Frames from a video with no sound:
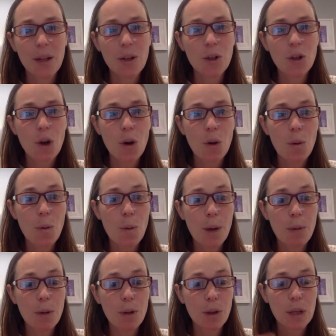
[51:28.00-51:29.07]
So,
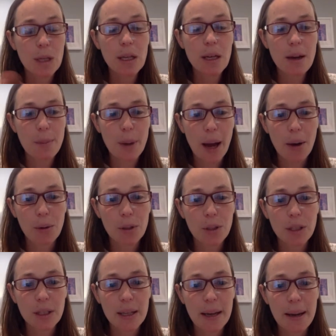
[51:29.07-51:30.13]
when we're thinking about,
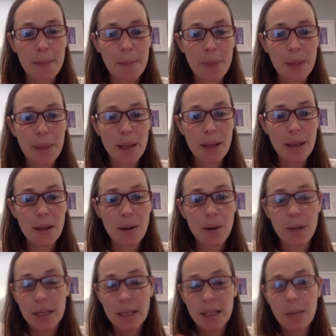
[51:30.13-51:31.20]
um, you know,
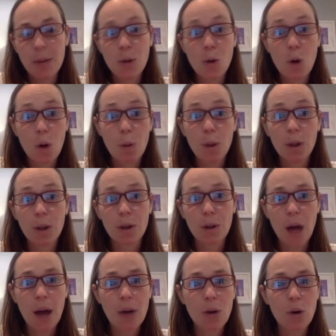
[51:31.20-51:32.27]
is someone normal or
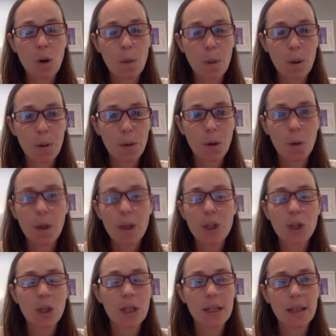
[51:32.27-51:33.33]
not normal, the
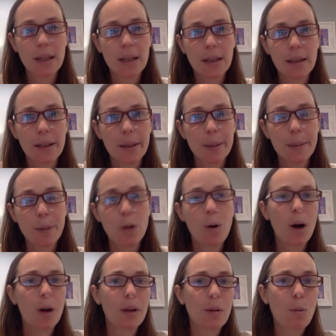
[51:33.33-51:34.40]
question isn't, you know,
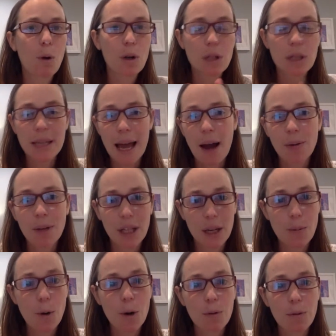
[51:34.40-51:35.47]
are they worse now than they
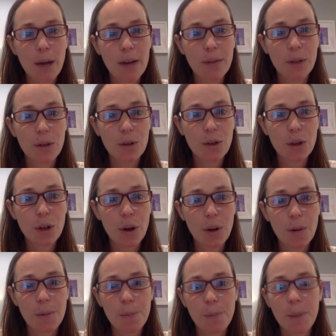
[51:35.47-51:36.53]
were five years
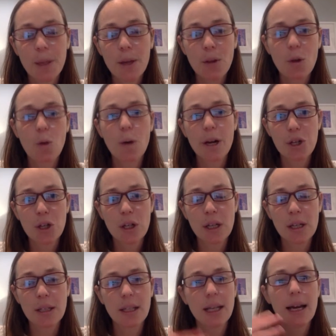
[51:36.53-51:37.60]
ago? The question
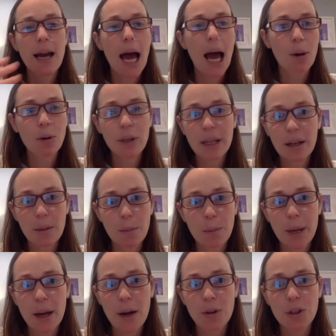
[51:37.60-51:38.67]
is, how do they
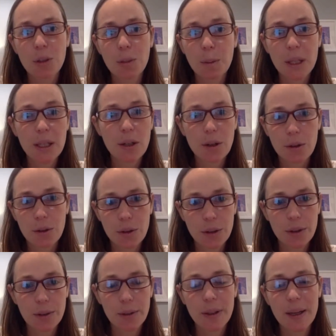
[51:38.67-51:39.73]
compare to
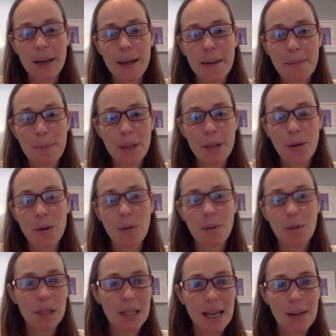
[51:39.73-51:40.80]
peers, um, you know, of
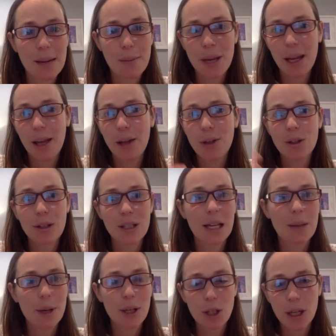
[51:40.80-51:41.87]
the same age and the
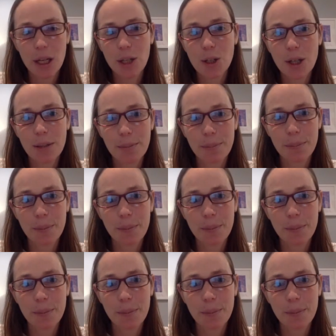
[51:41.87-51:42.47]
same education?